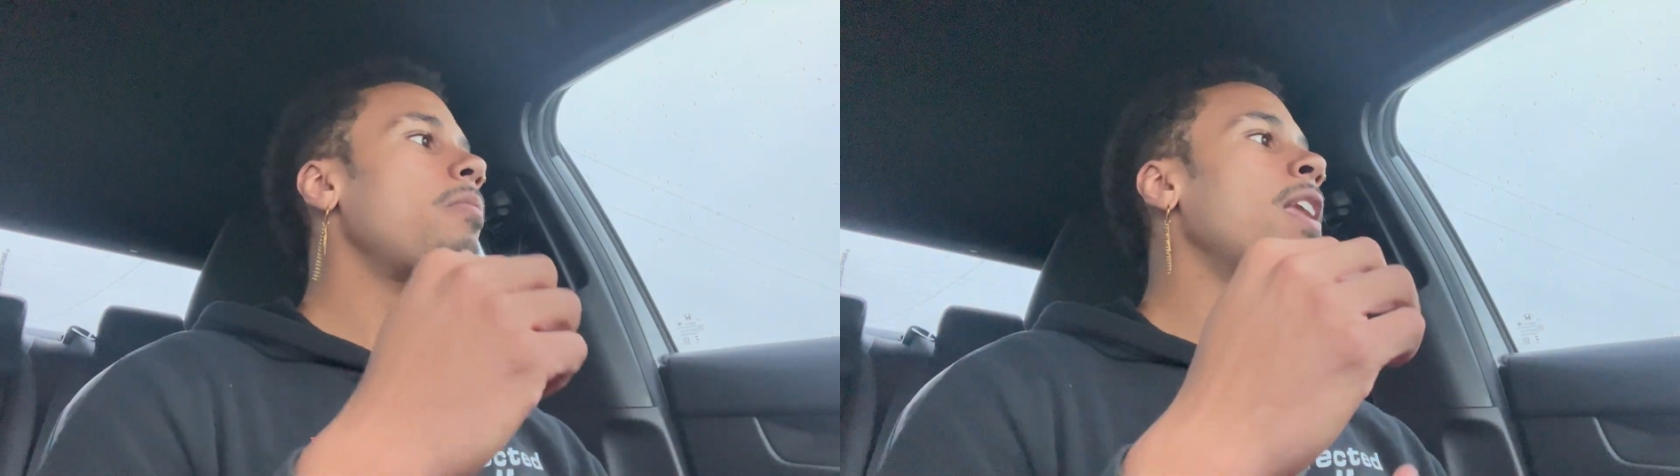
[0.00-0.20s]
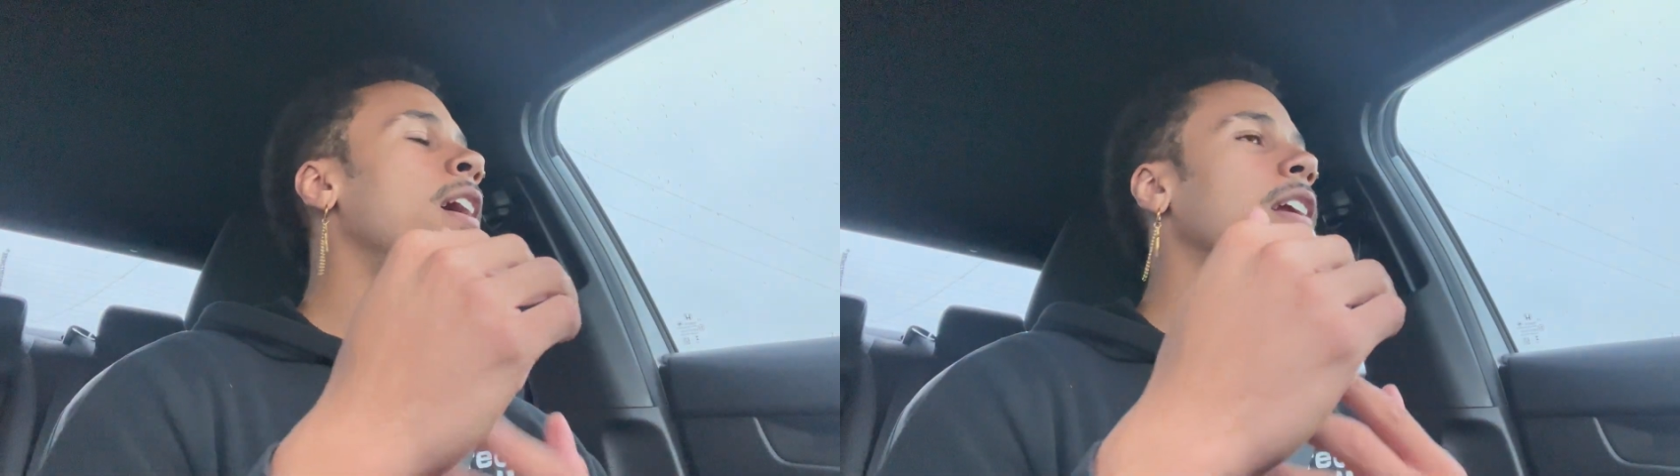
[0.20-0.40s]

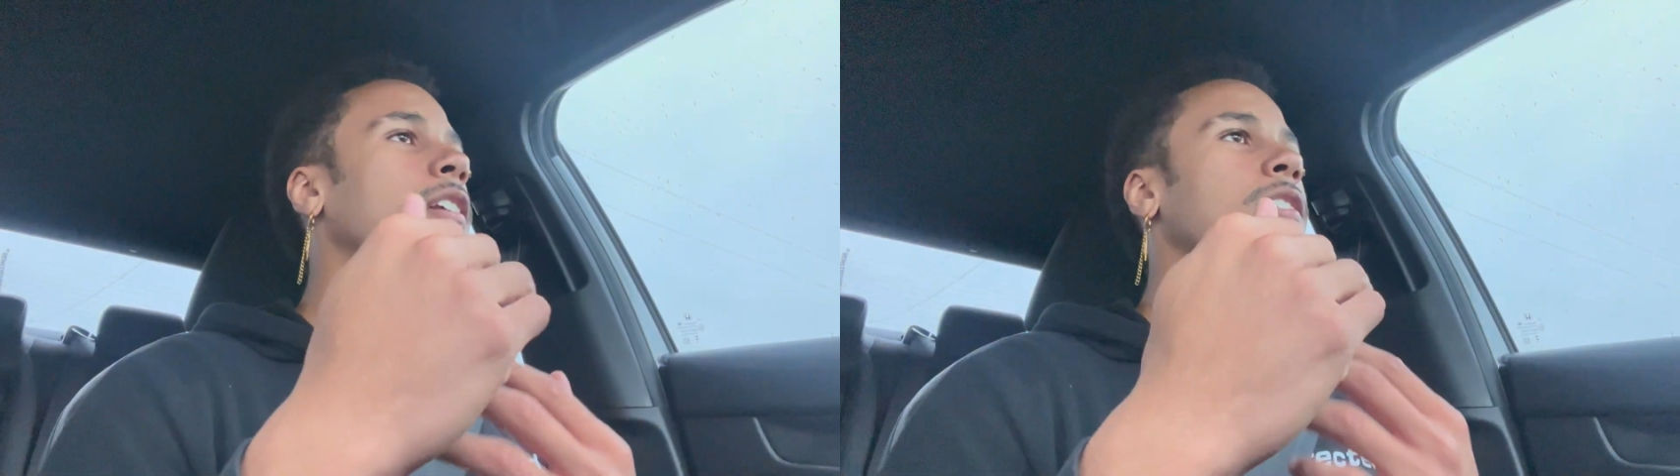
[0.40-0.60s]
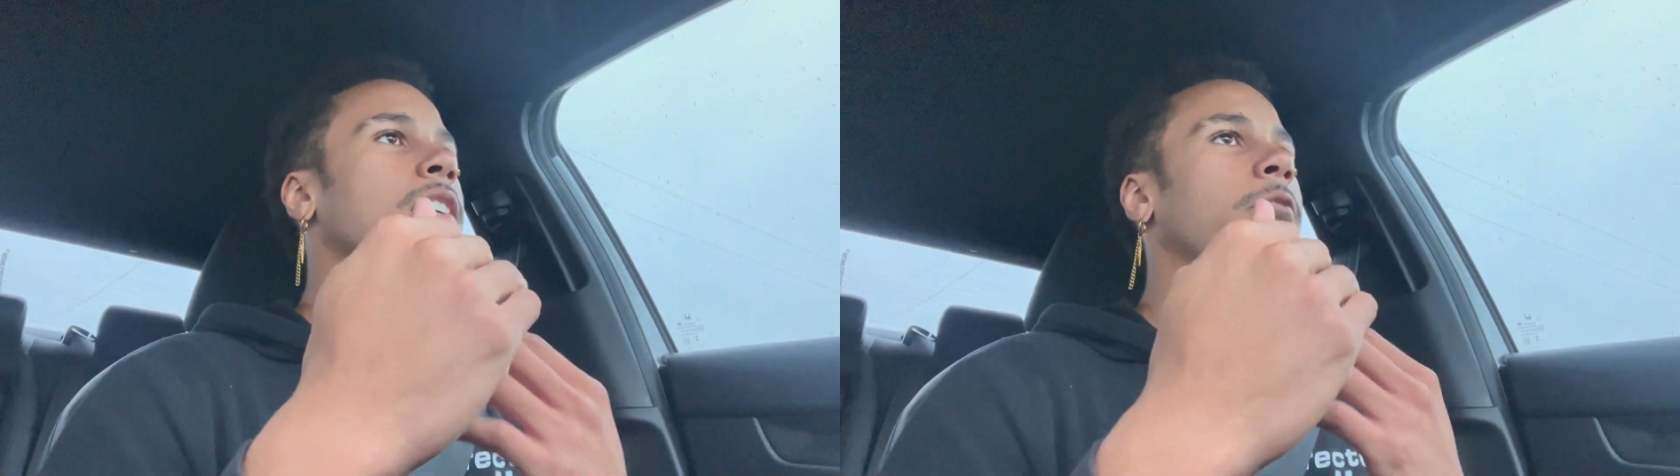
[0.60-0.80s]
And I
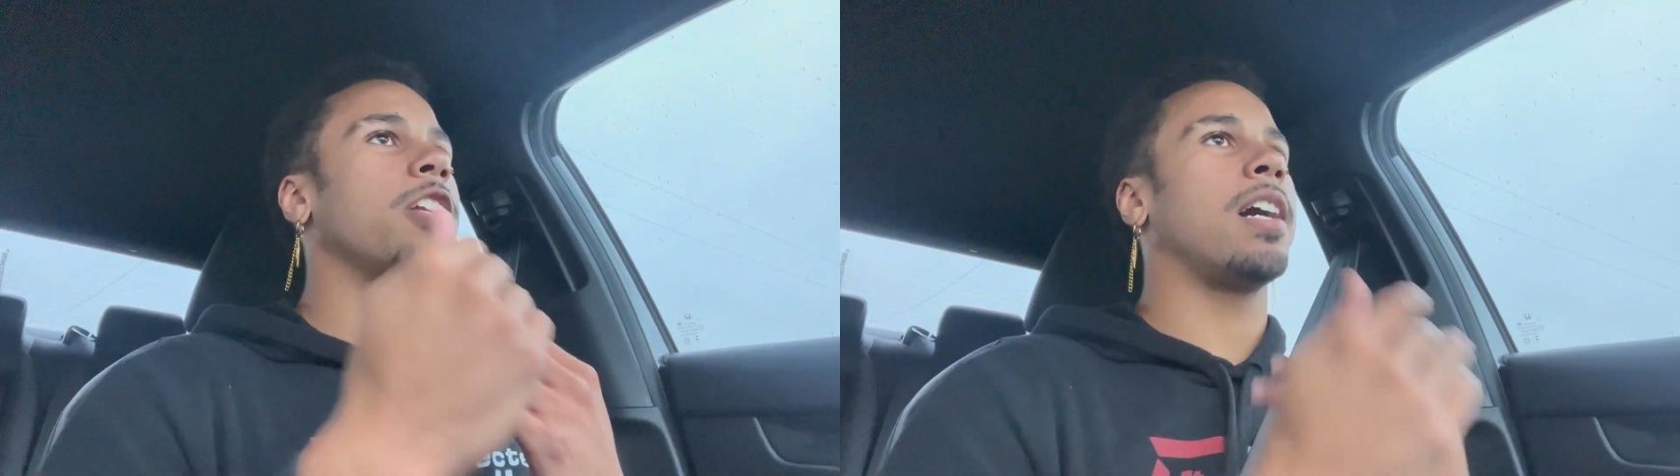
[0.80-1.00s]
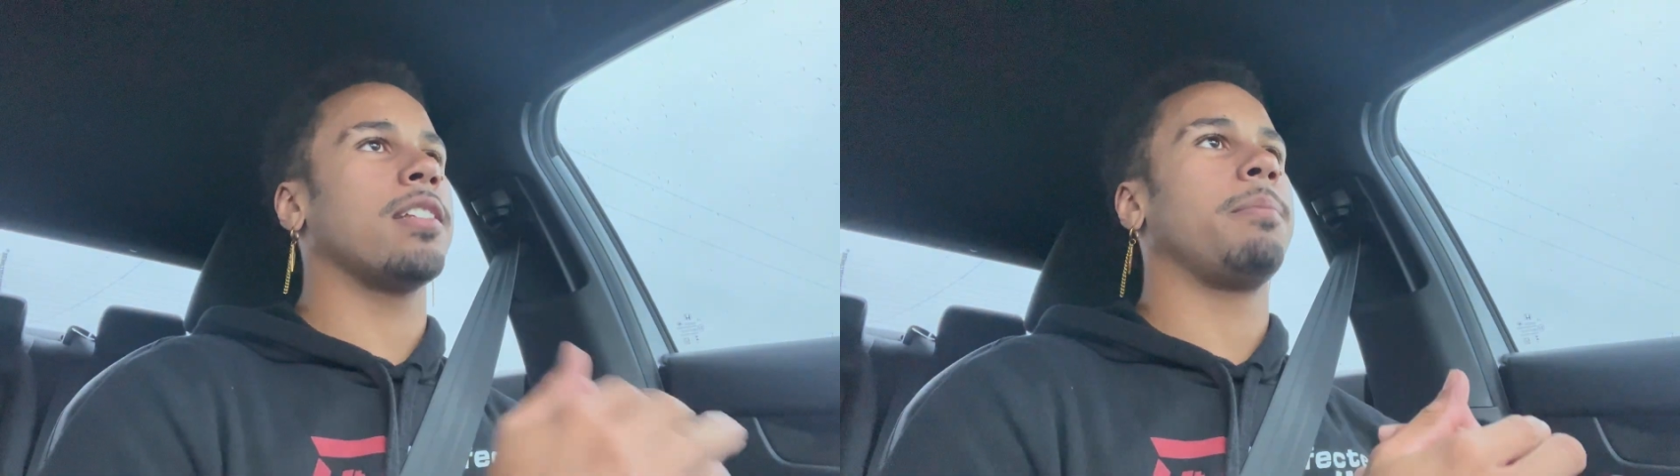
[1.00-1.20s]
understand when
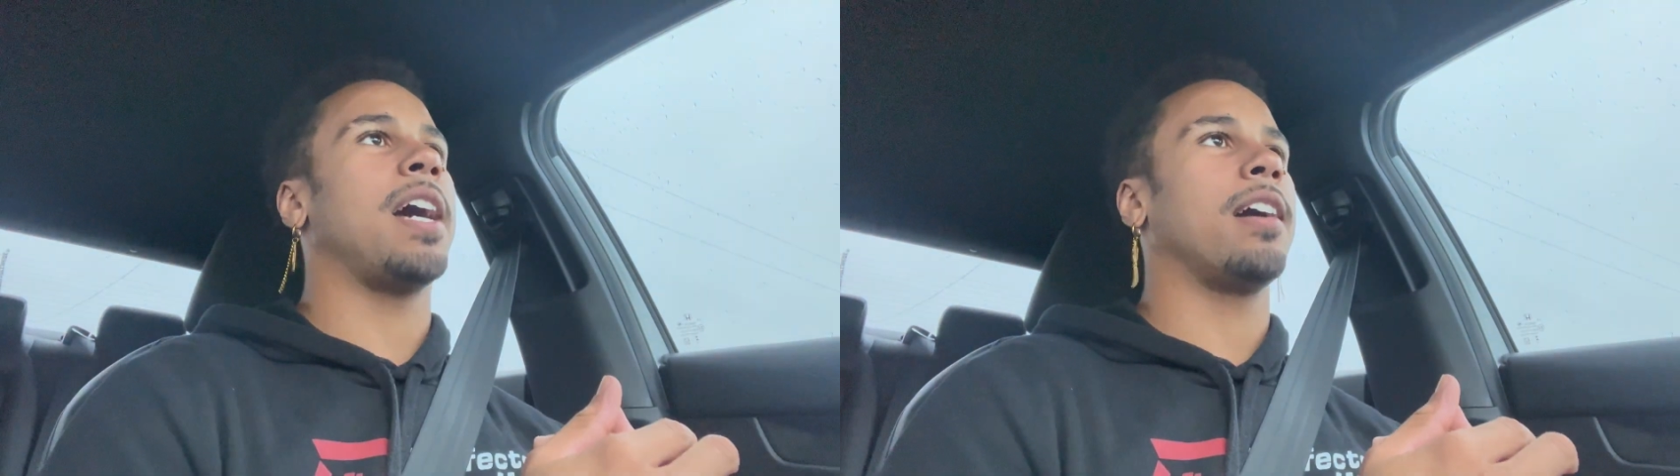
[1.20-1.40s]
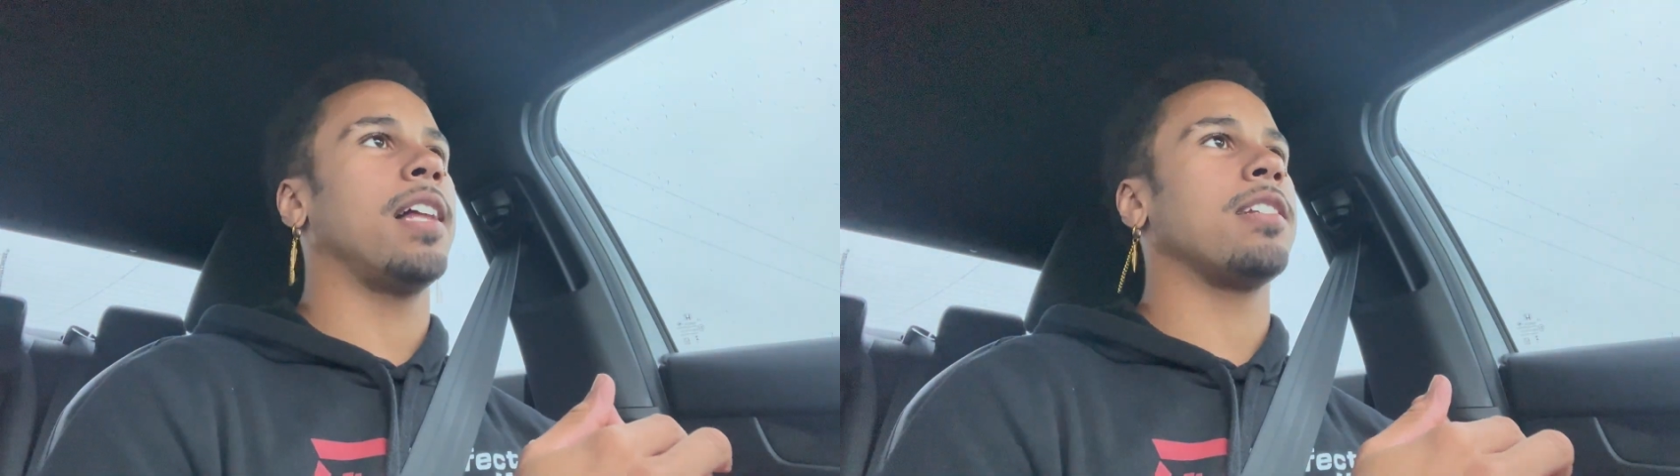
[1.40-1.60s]
you got some
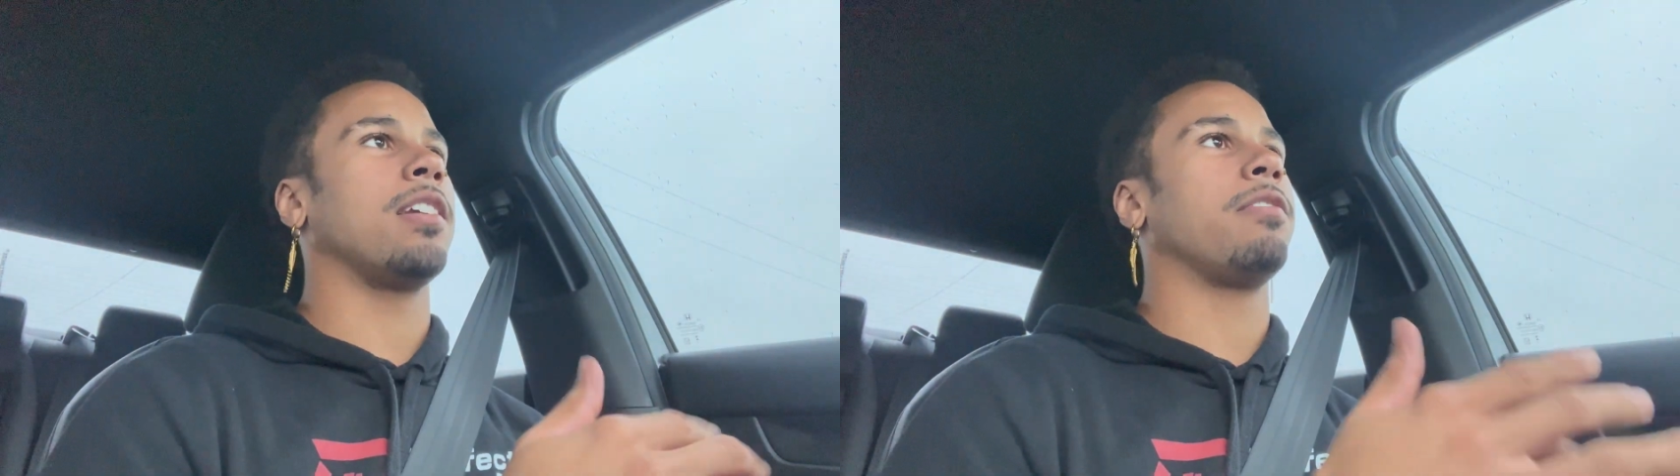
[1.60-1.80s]
backlash that you